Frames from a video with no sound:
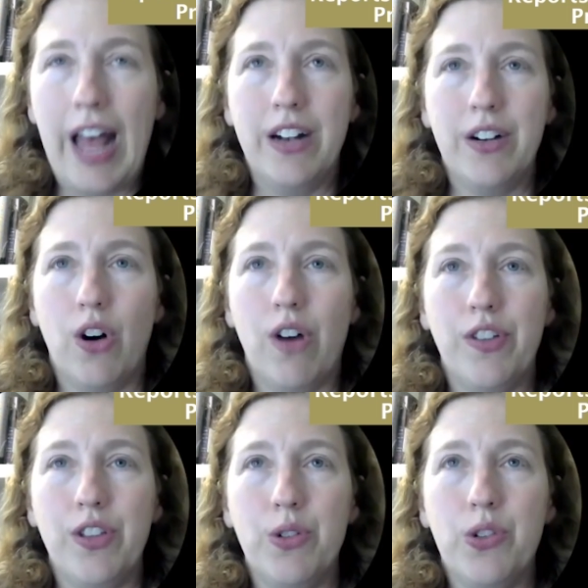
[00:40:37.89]
And
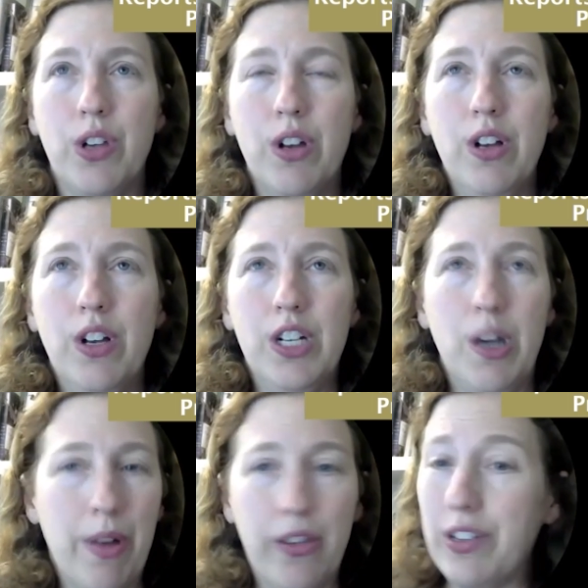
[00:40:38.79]
often those, you
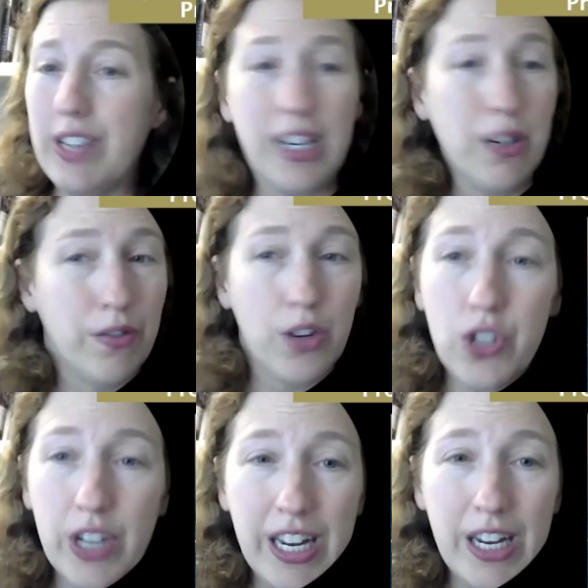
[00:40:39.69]
know, whether it's at a
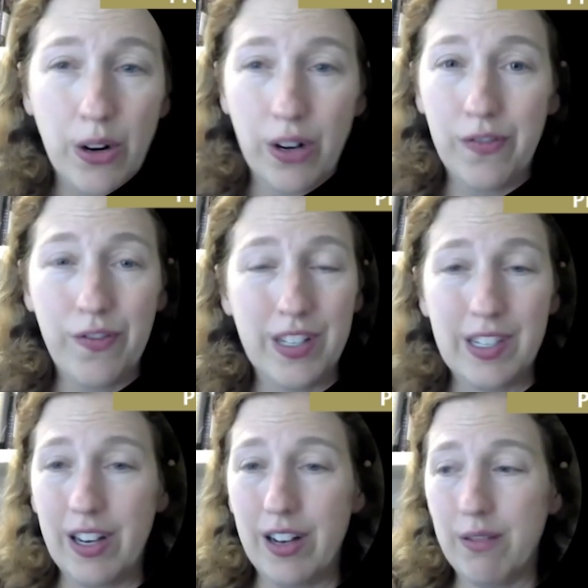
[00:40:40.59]
university or if
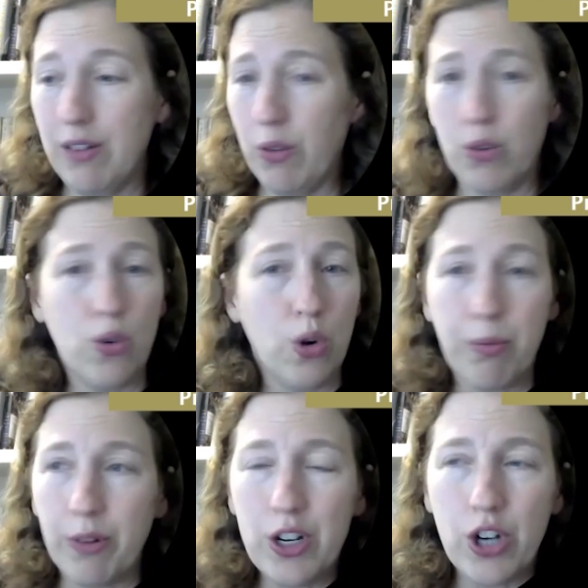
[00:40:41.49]
it's a, you know,
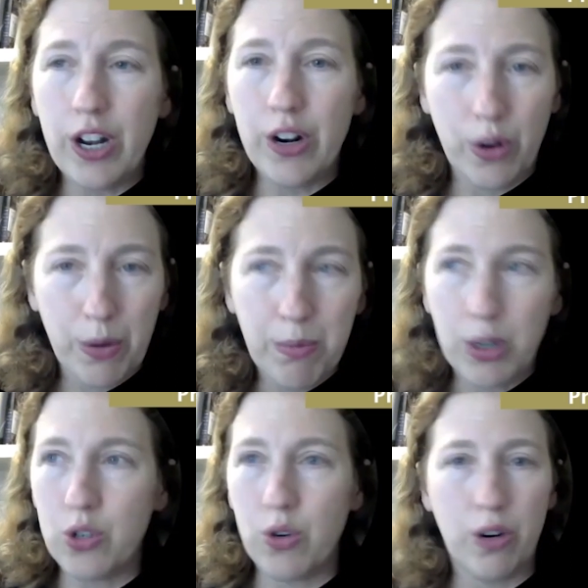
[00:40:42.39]
corporation or
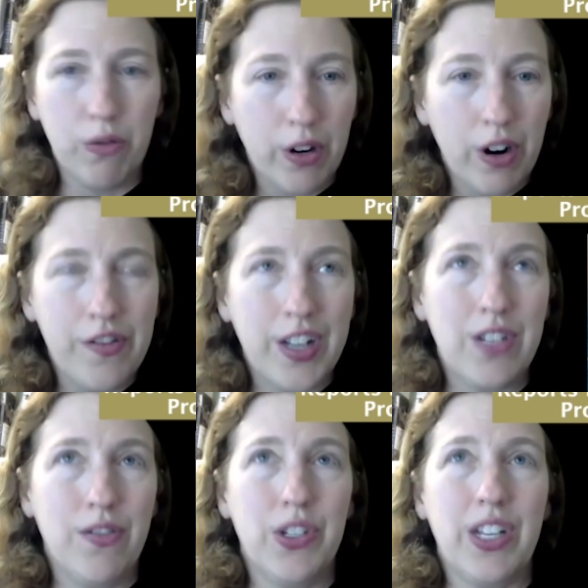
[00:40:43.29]
bookstore or literary
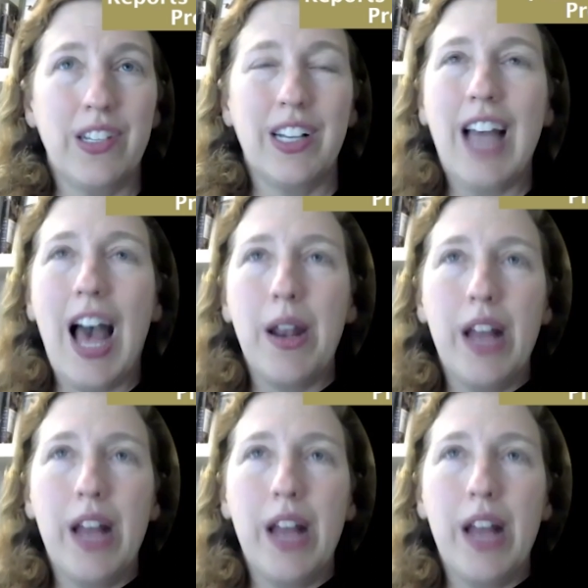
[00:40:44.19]
festivals, things like that.